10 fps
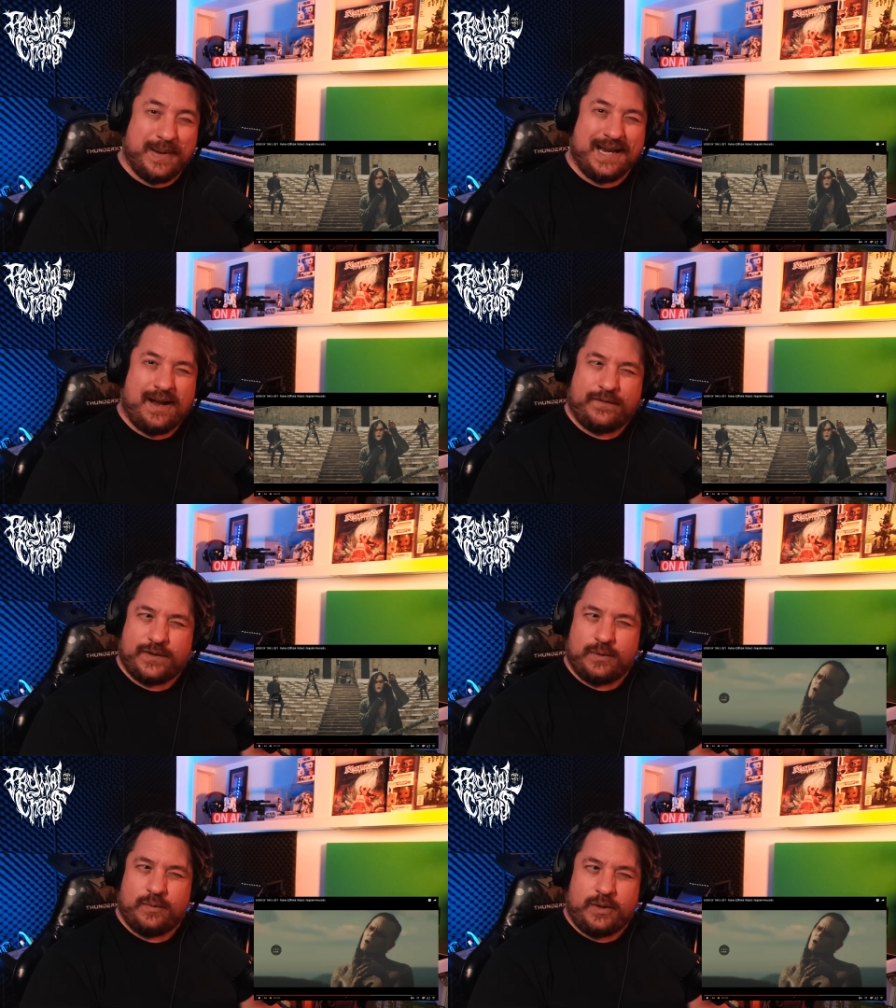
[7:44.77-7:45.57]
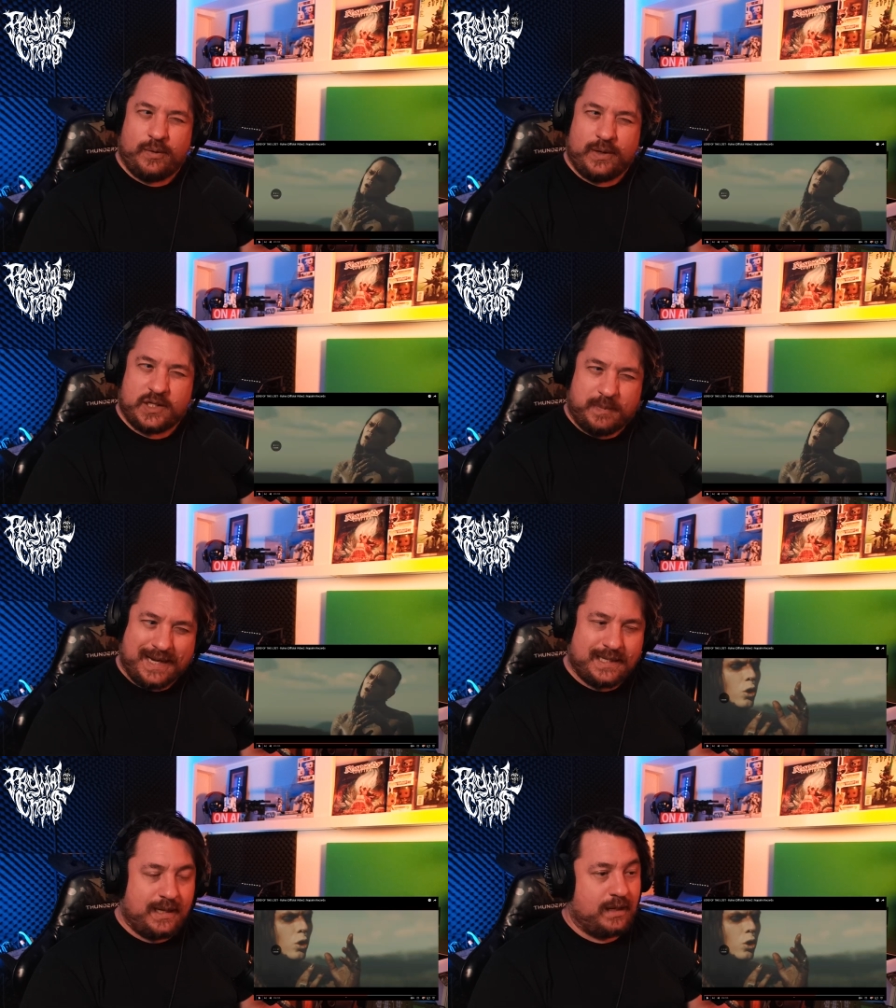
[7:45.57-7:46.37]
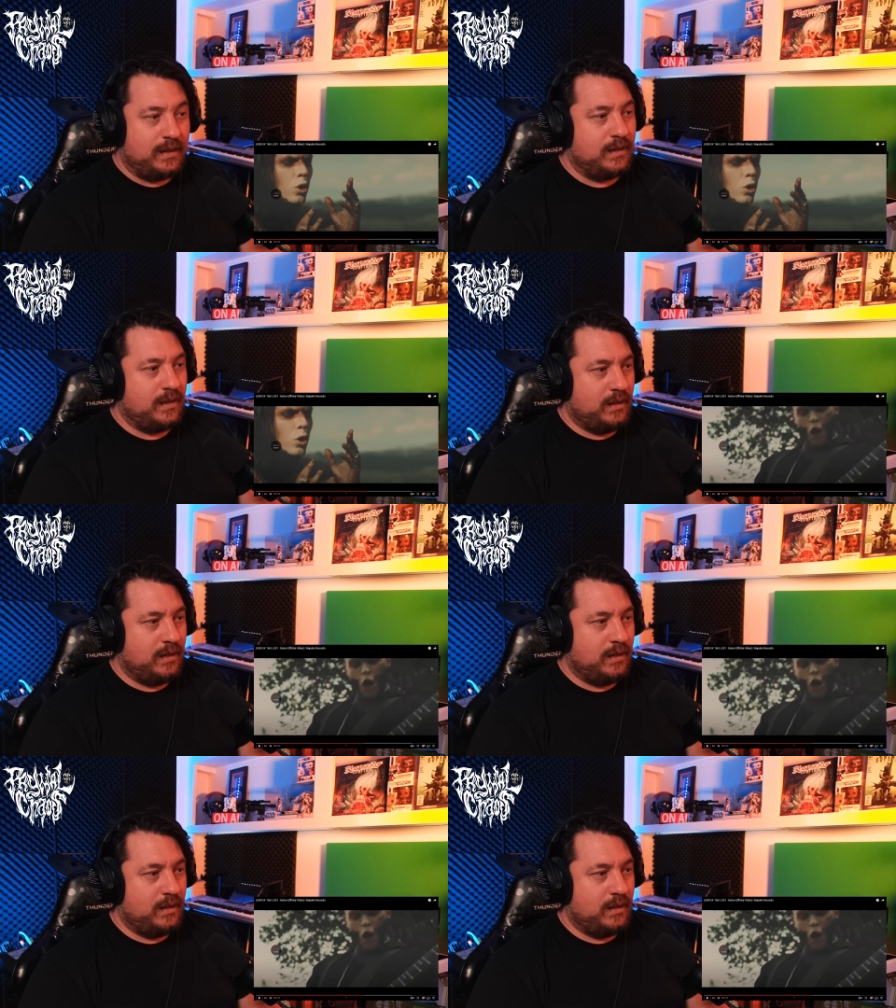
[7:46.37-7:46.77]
beat after you're expecting it